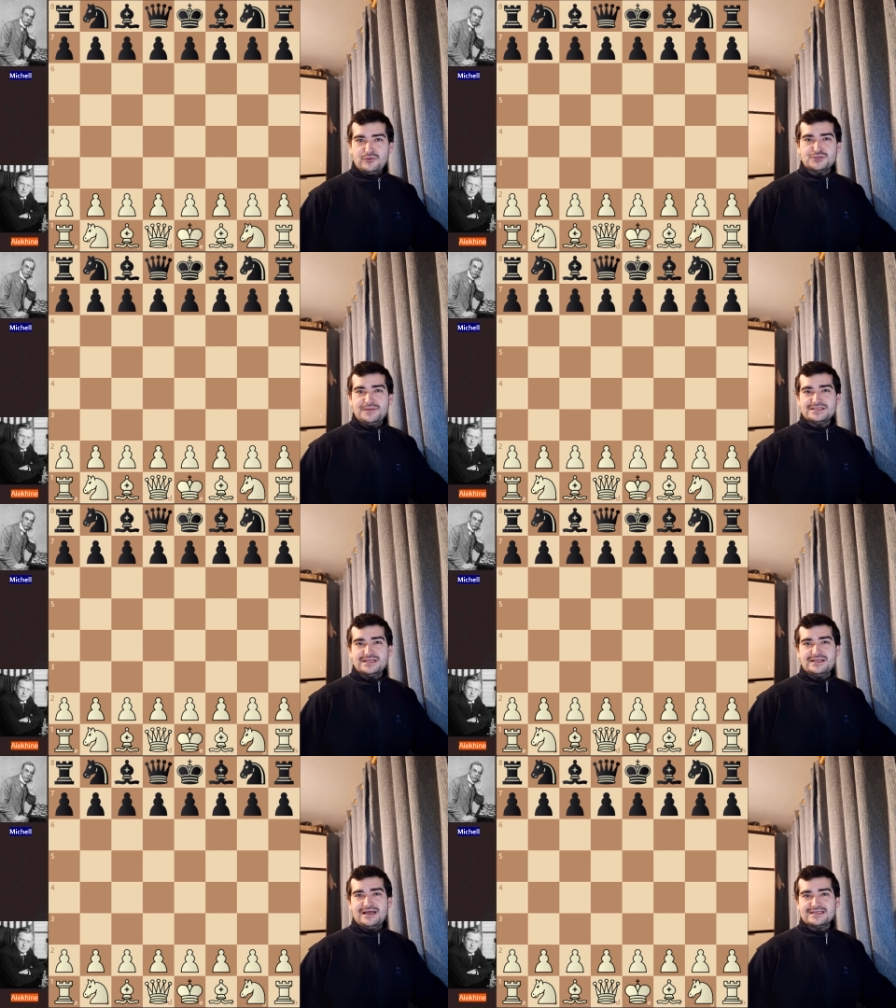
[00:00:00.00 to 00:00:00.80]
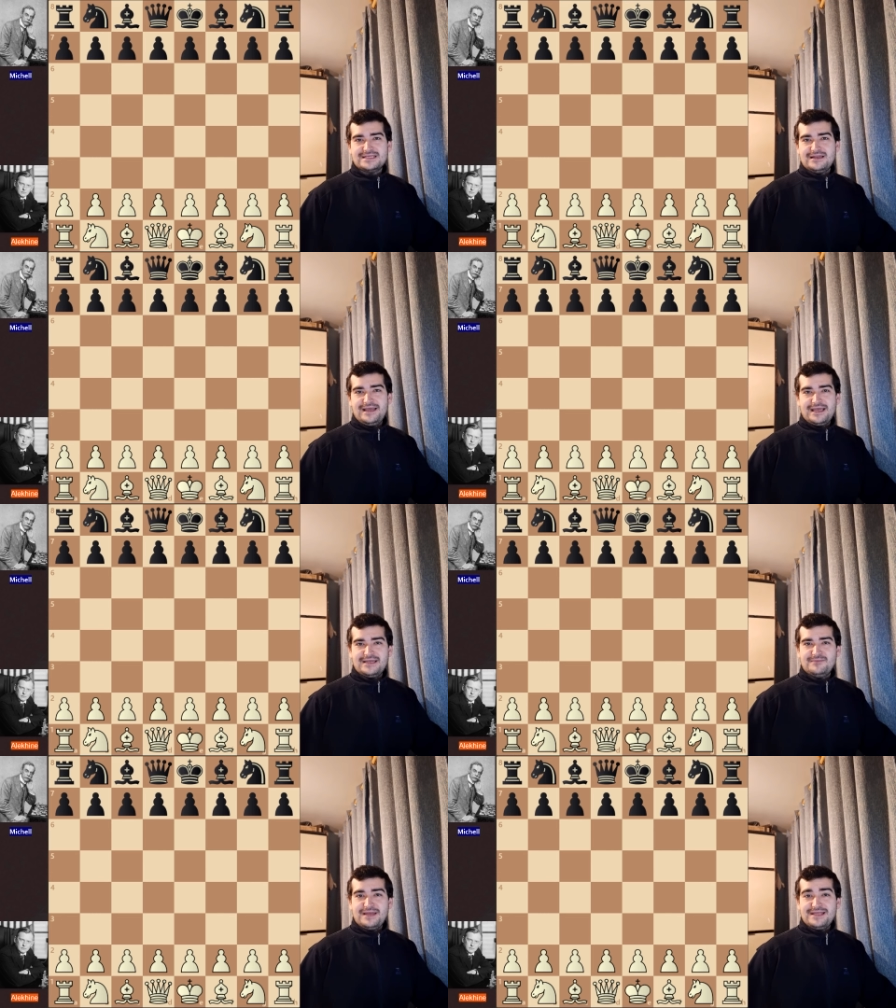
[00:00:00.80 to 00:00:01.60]
which means that Alexander
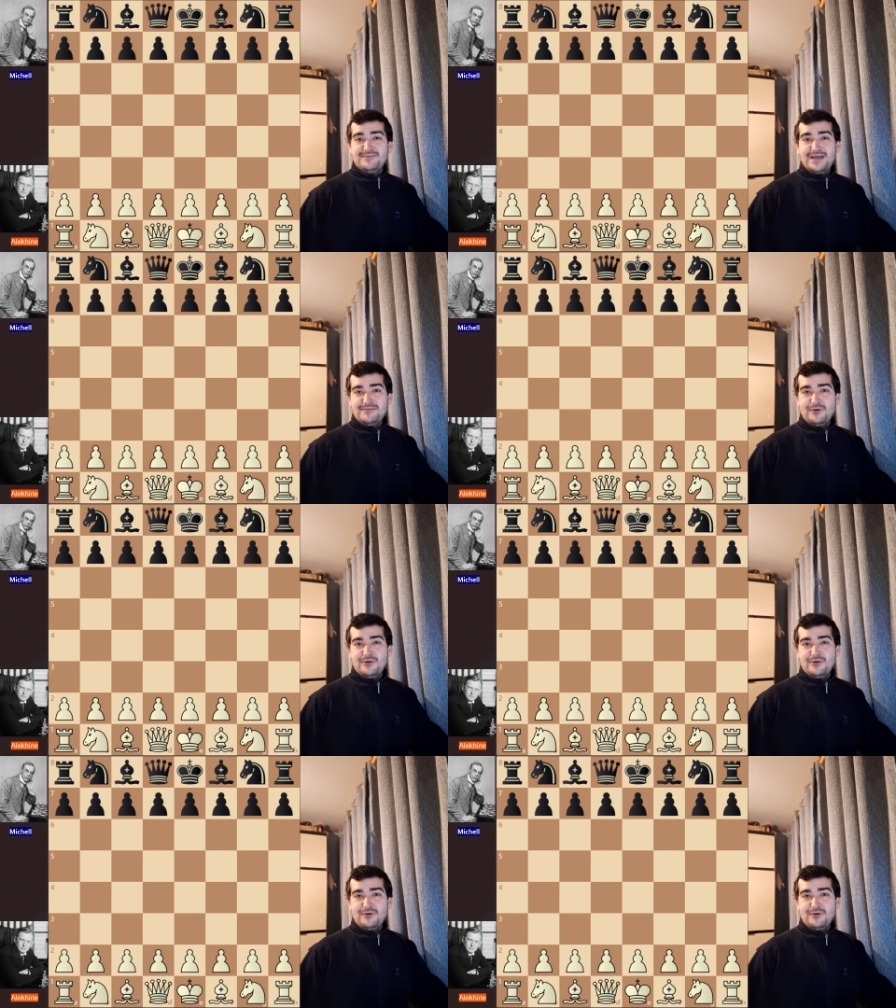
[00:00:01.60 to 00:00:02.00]
Alekhine played many